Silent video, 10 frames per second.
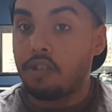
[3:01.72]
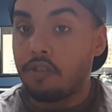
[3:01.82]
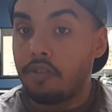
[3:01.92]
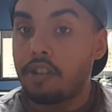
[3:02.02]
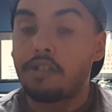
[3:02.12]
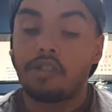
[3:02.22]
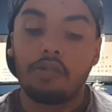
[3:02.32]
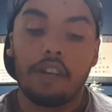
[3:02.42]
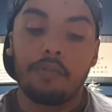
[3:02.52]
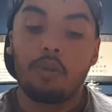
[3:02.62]
of the fins. You
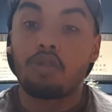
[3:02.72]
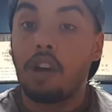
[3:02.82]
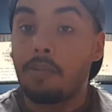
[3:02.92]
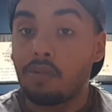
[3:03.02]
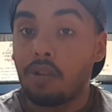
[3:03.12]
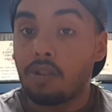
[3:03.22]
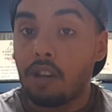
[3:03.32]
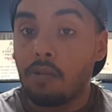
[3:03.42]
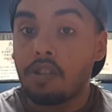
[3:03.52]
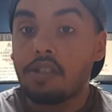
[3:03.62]
have the more trapezoid
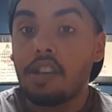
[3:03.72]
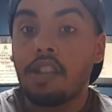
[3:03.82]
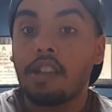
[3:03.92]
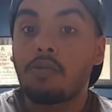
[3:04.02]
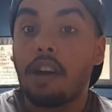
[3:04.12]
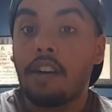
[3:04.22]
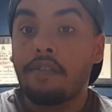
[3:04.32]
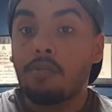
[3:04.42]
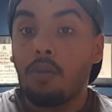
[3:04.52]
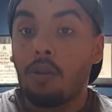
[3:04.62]
looking ones, and then you have
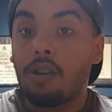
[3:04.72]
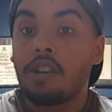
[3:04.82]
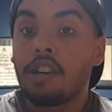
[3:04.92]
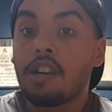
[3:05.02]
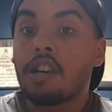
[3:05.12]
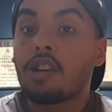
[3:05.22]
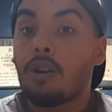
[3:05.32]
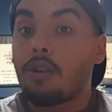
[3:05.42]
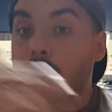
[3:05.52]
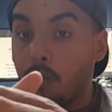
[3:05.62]
the more
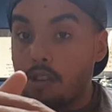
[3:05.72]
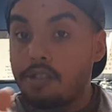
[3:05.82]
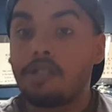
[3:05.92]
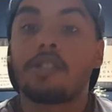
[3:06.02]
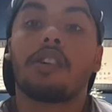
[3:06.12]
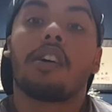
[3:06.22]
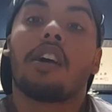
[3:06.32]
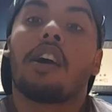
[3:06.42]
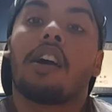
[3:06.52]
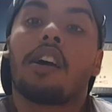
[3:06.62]
curved ones.
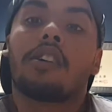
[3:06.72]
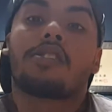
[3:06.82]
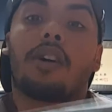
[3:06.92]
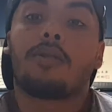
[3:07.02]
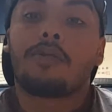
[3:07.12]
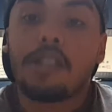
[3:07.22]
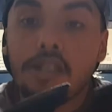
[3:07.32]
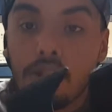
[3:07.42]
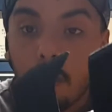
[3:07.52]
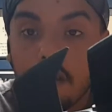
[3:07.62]
So
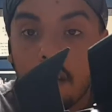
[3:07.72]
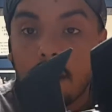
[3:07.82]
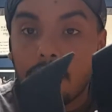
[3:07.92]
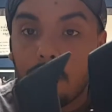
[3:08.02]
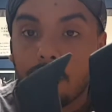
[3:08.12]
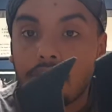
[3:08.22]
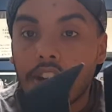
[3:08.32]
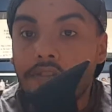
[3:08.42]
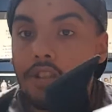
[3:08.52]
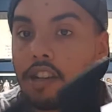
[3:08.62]
these are the ones I like the most.
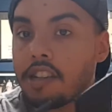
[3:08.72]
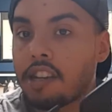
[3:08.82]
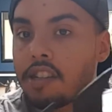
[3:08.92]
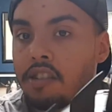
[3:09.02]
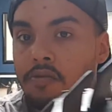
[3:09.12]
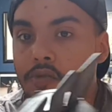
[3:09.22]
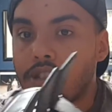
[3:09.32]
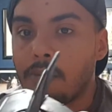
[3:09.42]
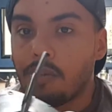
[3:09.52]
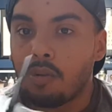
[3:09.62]
I feel like they
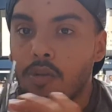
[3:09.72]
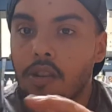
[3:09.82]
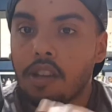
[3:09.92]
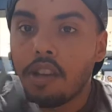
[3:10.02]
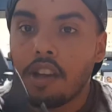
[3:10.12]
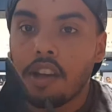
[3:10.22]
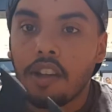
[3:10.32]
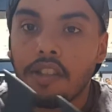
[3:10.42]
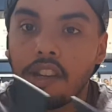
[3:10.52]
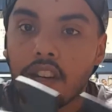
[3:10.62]
resemble
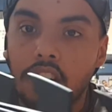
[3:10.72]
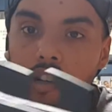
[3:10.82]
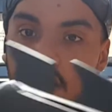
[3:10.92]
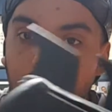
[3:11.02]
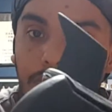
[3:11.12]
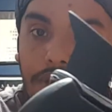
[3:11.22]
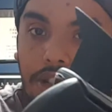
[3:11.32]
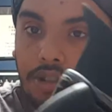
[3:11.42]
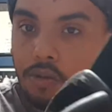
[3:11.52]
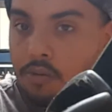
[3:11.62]
the new
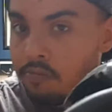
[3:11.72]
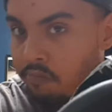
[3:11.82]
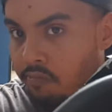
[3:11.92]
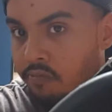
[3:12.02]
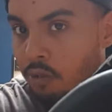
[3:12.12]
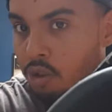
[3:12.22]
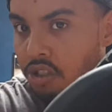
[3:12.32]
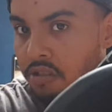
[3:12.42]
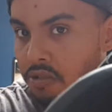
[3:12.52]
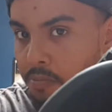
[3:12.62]
52
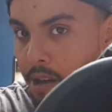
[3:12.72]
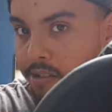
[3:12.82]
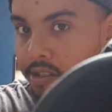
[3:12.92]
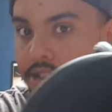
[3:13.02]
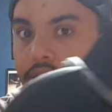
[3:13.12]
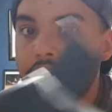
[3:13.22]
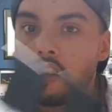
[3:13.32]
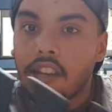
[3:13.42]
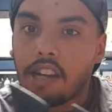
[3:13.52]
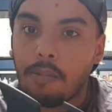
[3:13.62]
version the best.
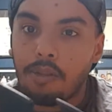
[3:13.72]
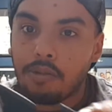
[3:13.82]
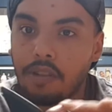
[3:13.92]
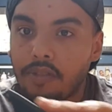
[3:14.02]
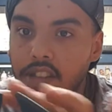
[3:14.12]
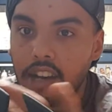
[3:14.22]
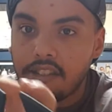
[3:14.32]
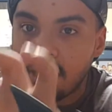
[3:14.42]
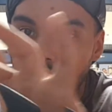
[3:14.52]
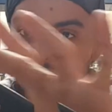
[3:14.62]
They come in 3 different
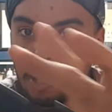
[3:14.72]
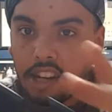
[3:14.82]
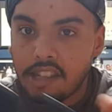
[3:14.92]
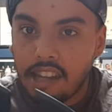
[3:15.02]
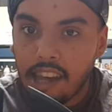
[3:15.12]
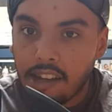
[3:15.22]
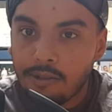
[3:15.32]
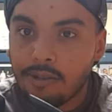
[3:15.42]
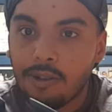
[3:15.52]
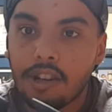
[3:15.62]
sizes to give you that nice
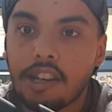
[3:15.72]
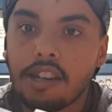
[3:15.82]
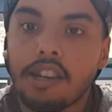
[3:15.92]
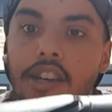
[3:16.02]
angled look.